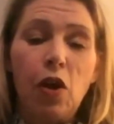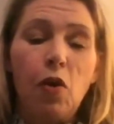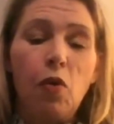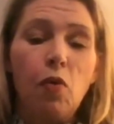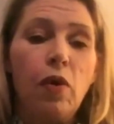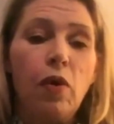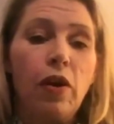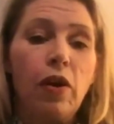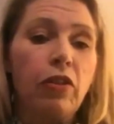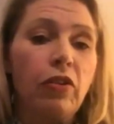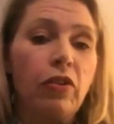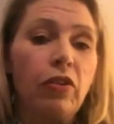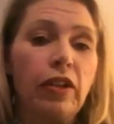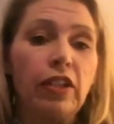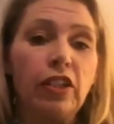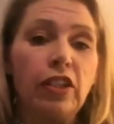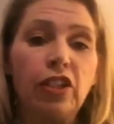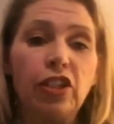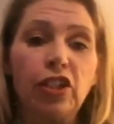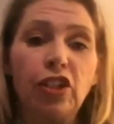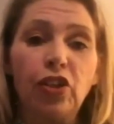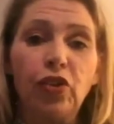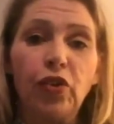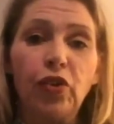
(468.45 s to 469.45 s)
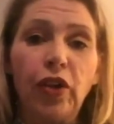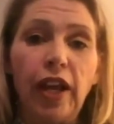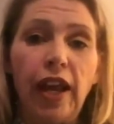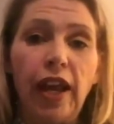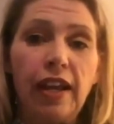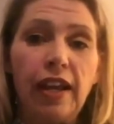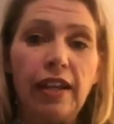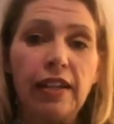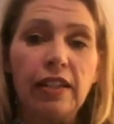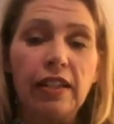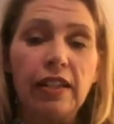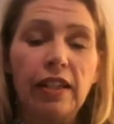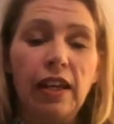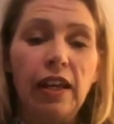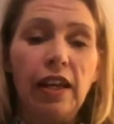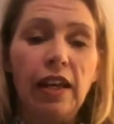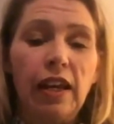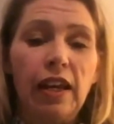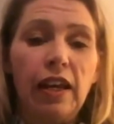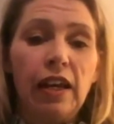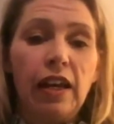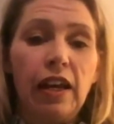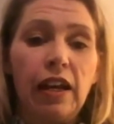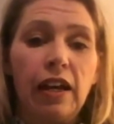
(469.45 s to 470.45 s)
whether it's to create
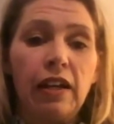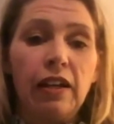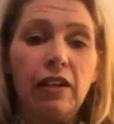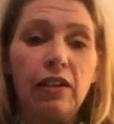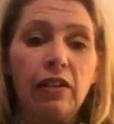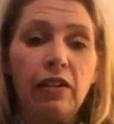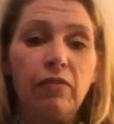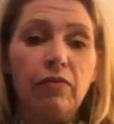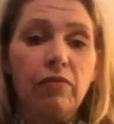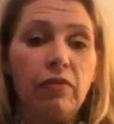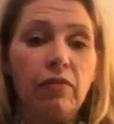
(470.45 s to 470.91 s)
a